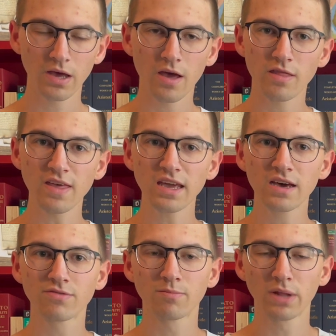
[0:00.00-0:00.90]
Think of
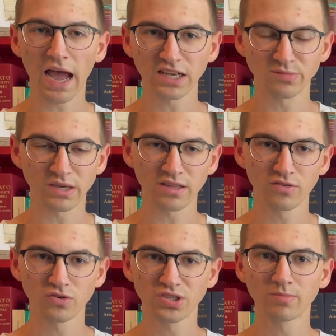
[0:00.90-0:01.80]
a blacksmith or
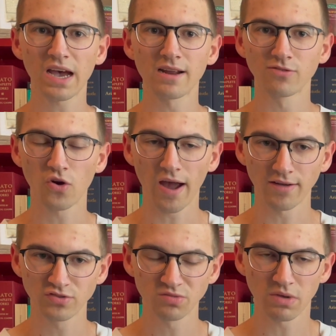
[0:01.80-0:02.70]
some kind of
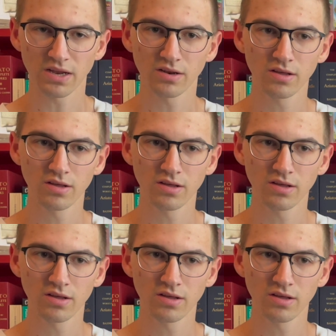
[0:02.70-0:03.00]
craftsman.